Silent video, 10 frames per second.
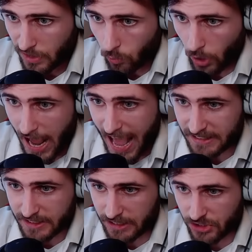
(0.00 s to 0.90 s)
We're
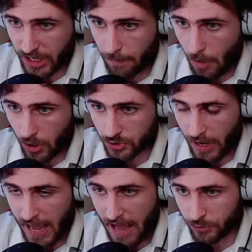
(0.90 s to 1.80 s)
asking to get Mars, so I
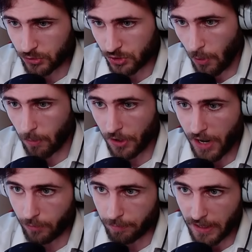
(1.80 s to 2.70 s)
have to use this Pokeball
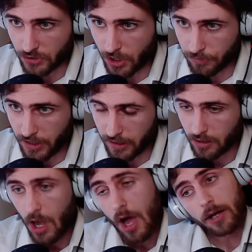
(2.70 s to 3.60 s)
now and bench something.
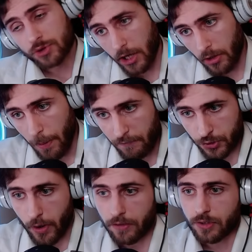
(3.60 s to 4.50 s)
Jigglypuff is
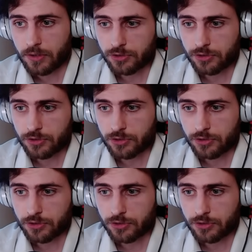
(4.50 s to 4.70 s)
great.